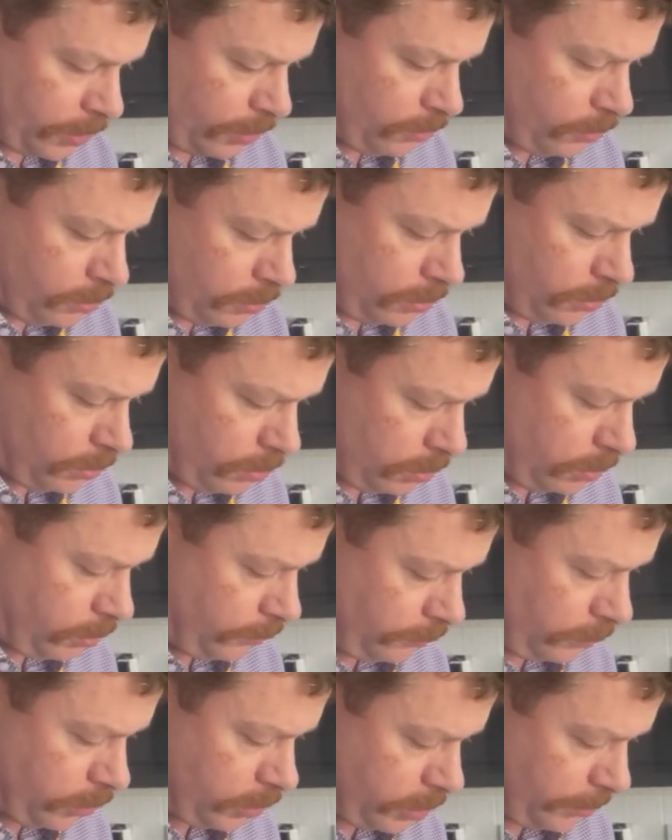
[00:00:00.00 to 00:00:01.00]
Oh,
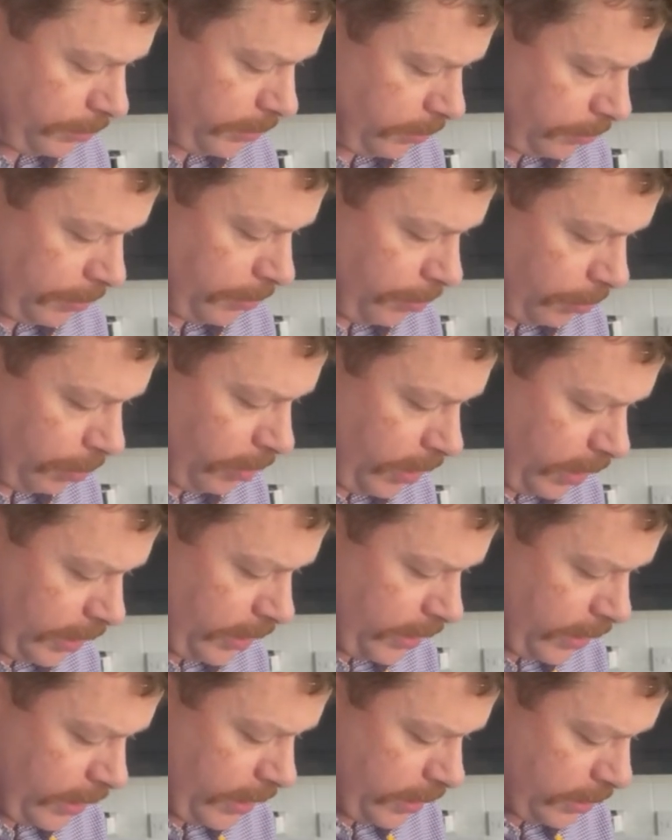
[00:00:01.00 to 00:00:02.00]
I've lost a bit of my meringue
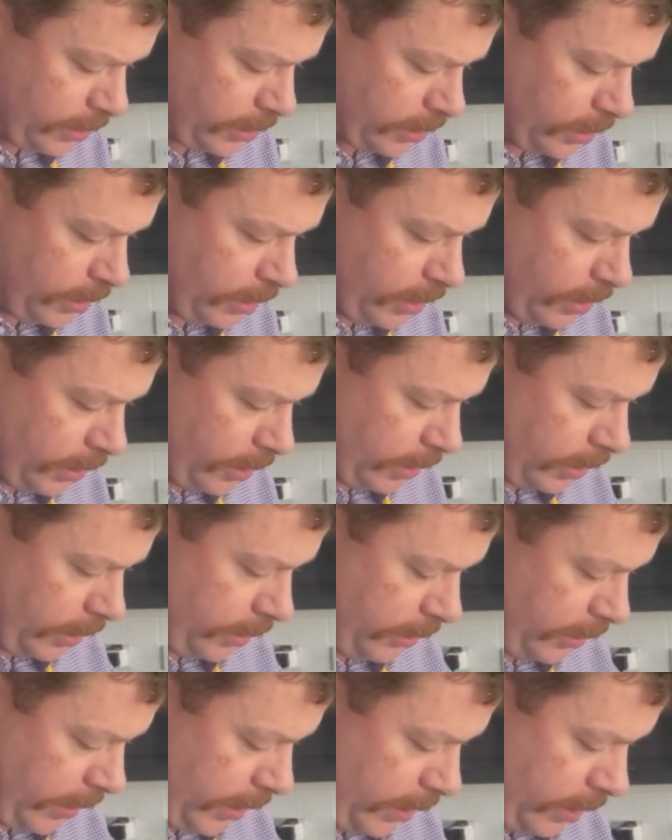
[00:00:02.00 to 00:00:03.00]
case.
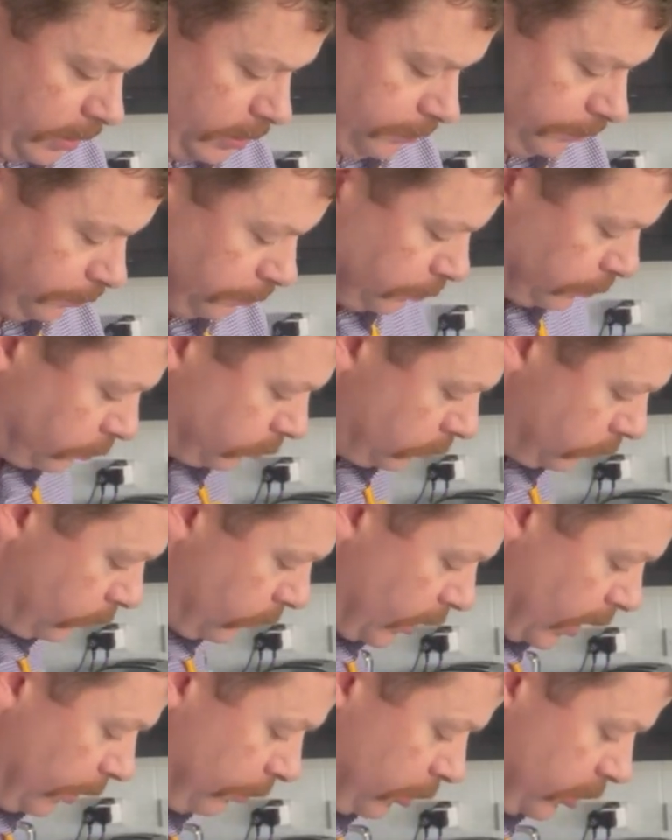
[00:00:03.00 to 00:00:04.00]
And then
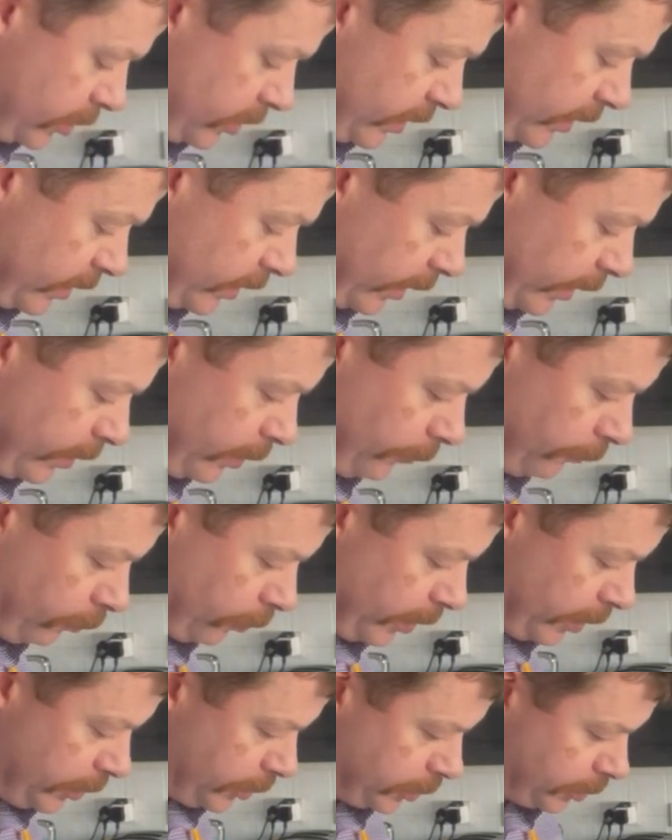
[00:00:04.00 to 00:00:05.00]
I'm going to stick that in the
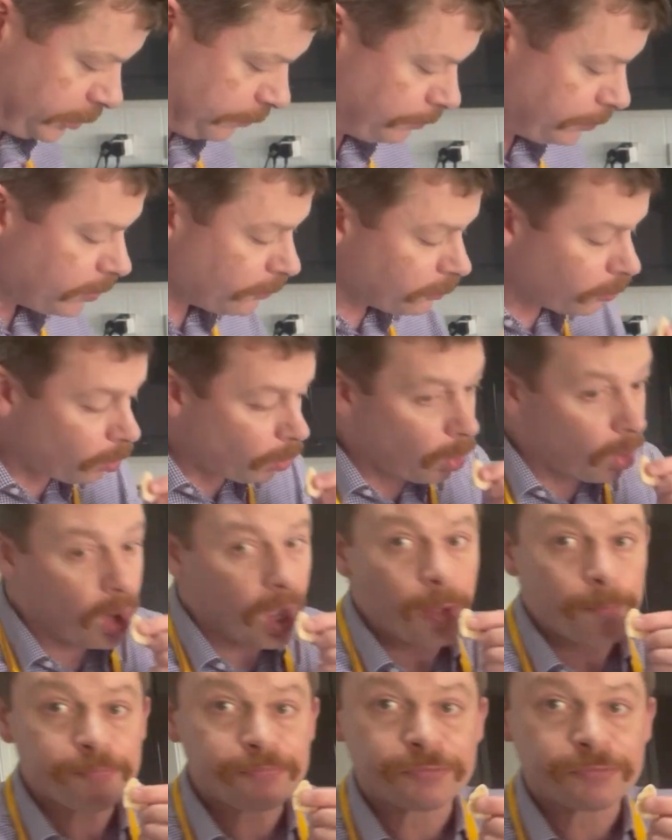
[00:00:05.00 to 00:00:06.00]
fridge for